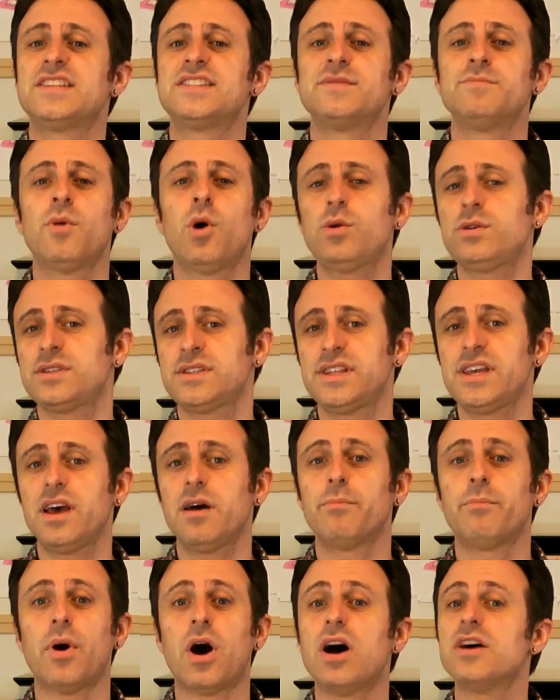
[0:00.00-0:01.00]
It's mostly
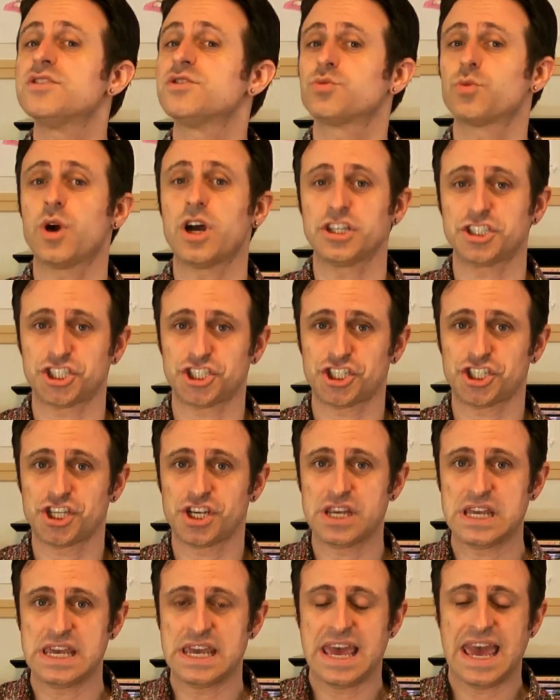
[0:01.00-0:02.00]
a boss rush.
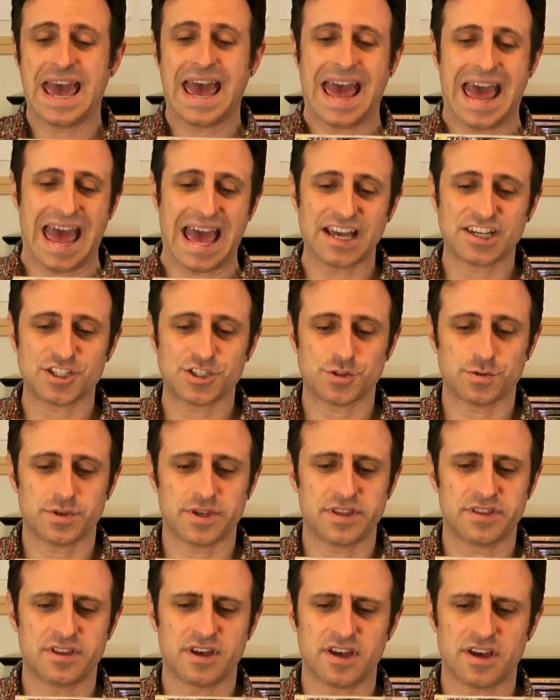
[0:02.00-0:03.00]

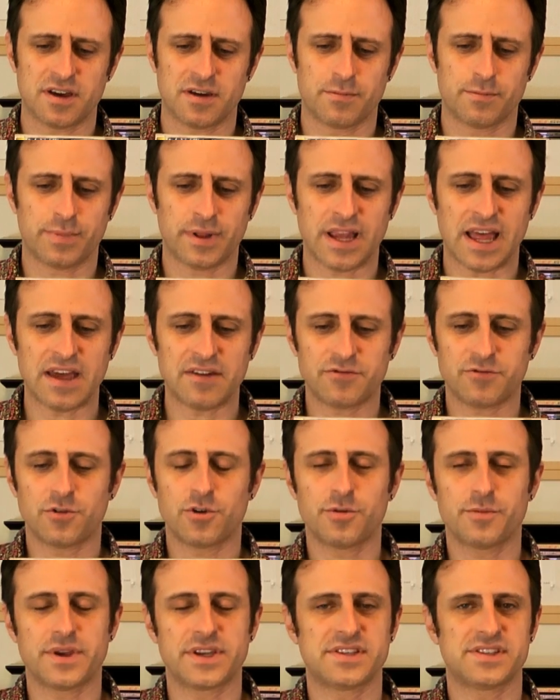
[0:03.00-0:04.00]
Actually, the
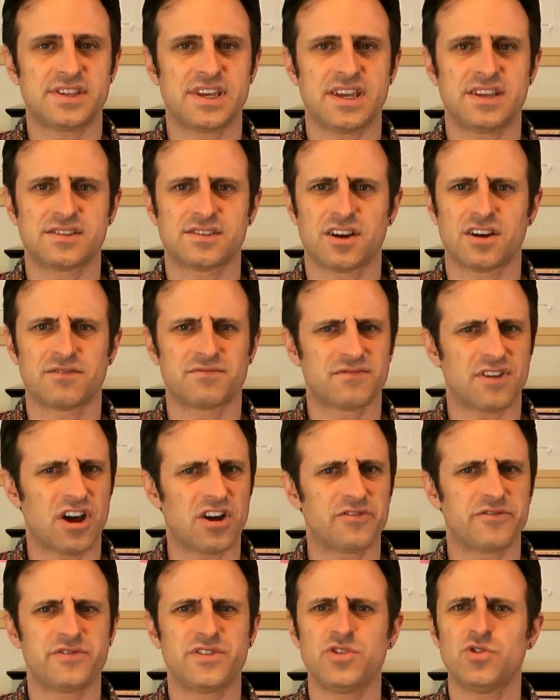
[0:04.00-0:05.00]
platforming scenes
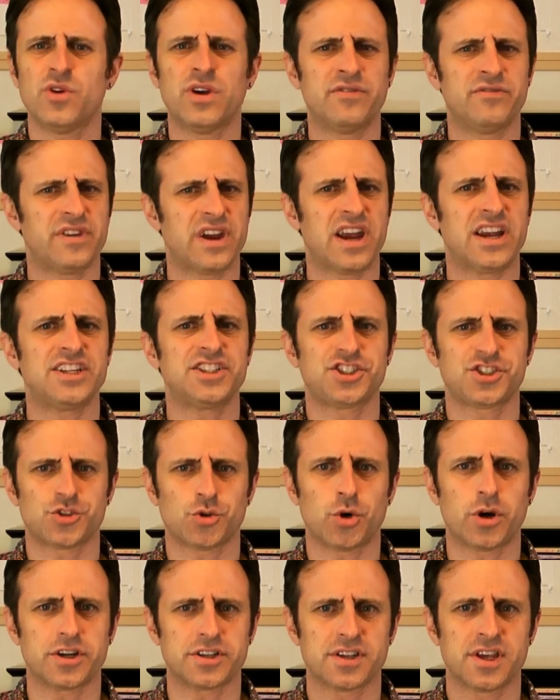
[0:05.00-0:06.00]
are few and very
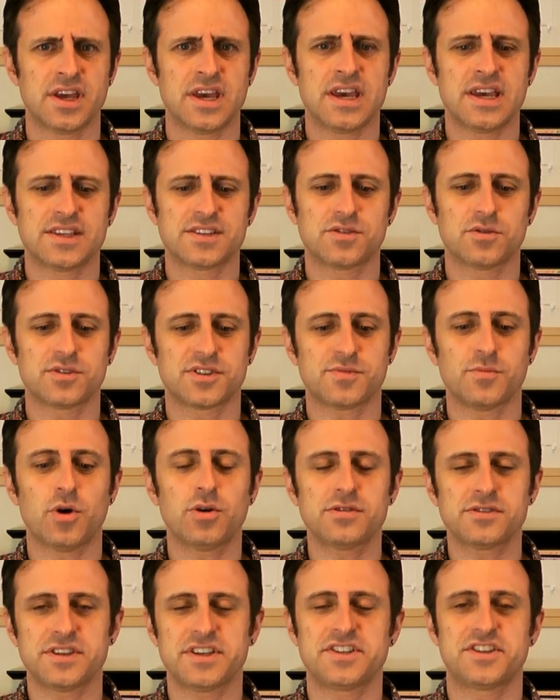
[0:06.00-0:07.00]
short. So it's
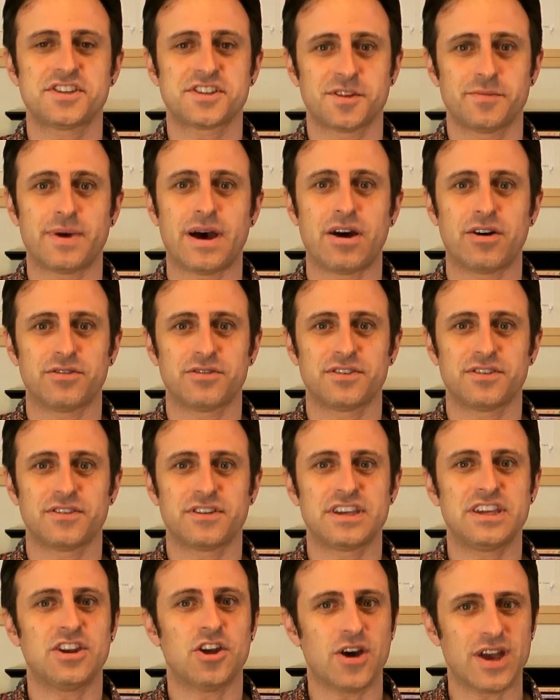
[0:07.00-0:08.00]
mostly just about,
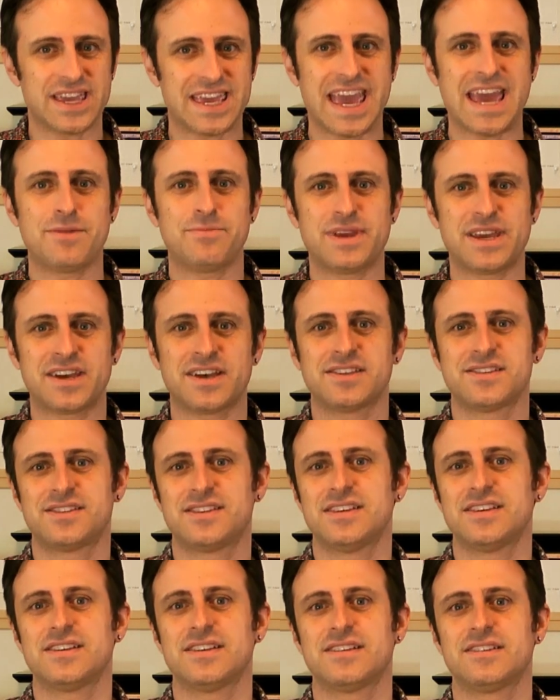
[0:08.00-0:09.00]
again, because
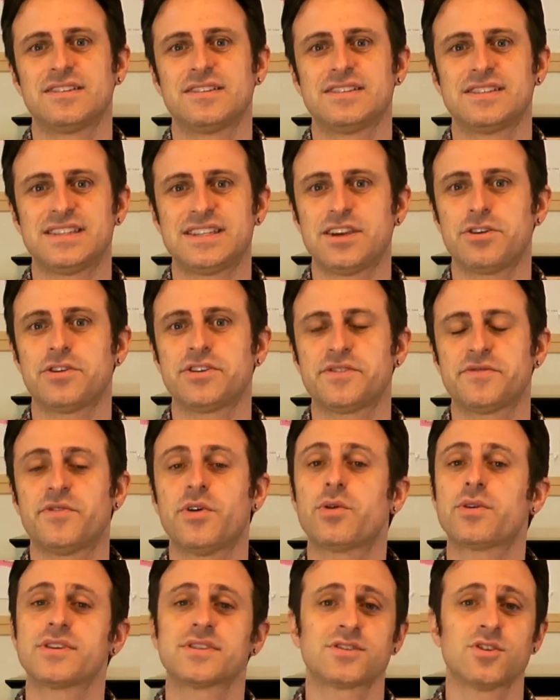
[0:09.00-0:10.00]
the series
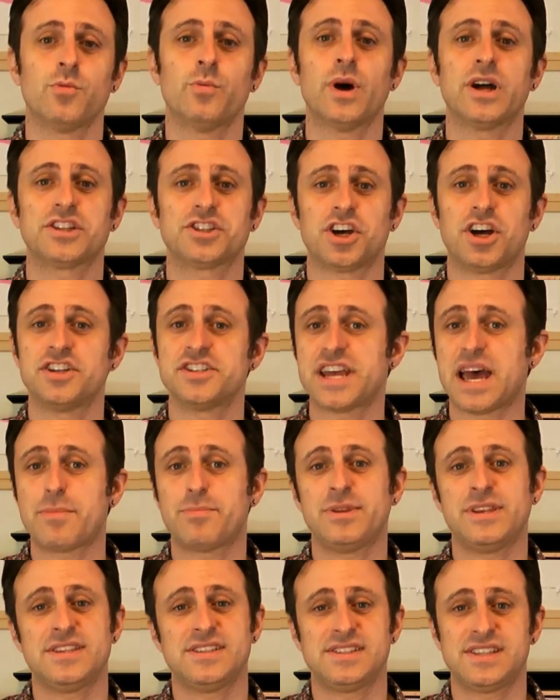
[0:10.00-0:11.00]
focused so much on
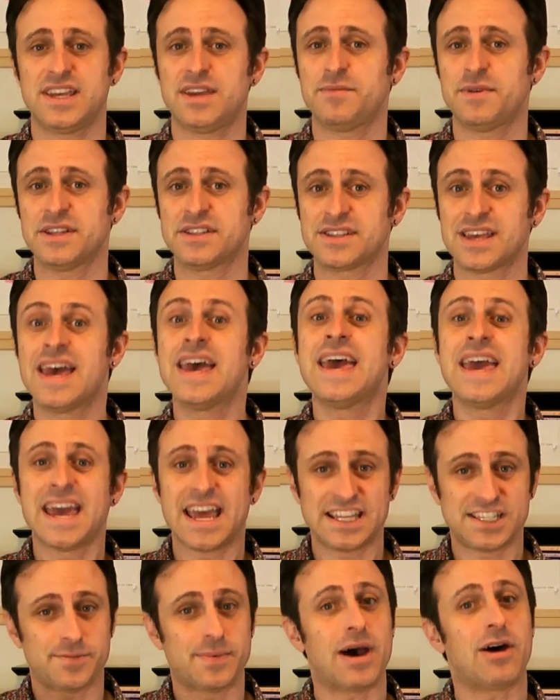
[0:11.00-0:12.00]
Japanese demons,
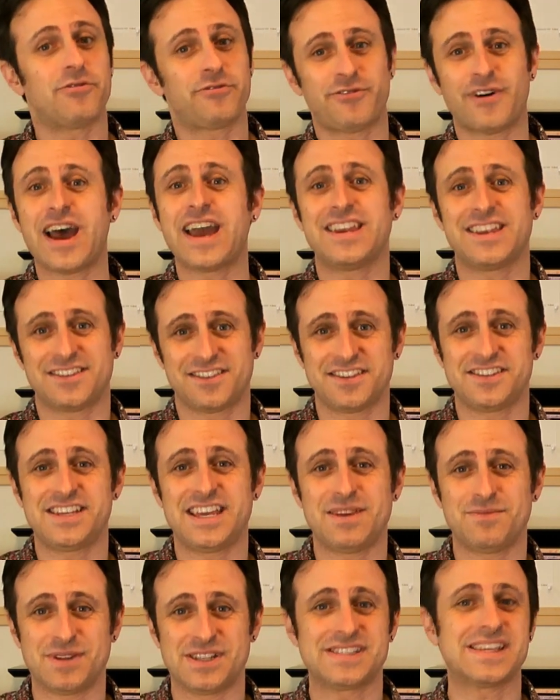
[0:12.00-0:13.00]
it's about fighting the
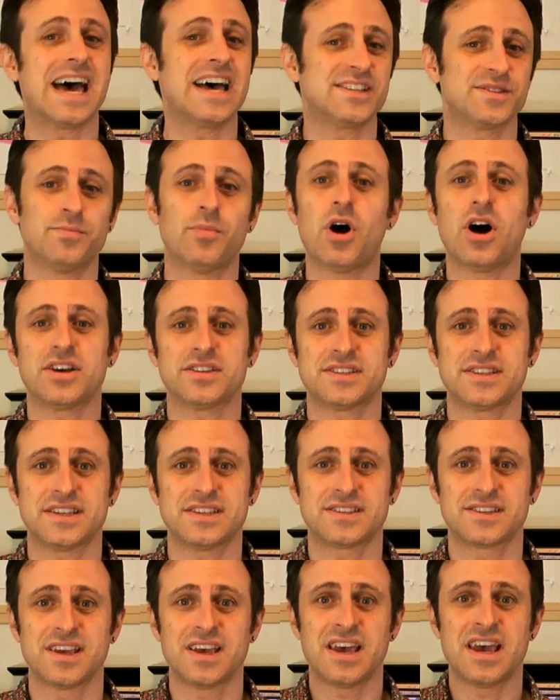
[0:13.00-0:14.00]
demons as
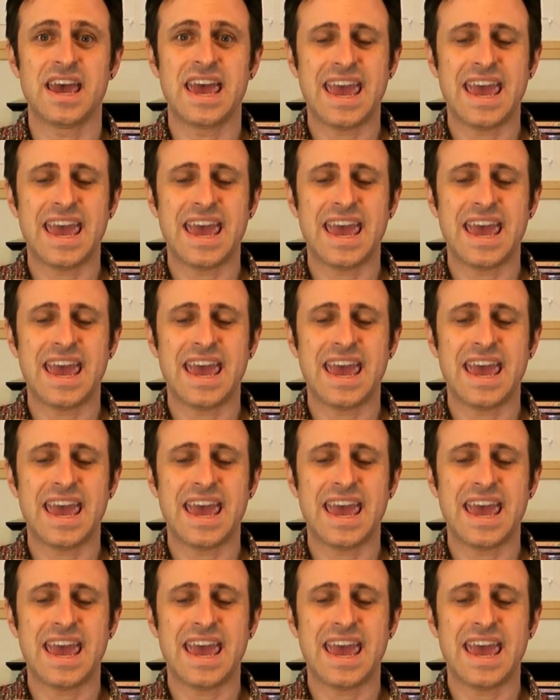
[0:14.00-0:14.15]
bosses.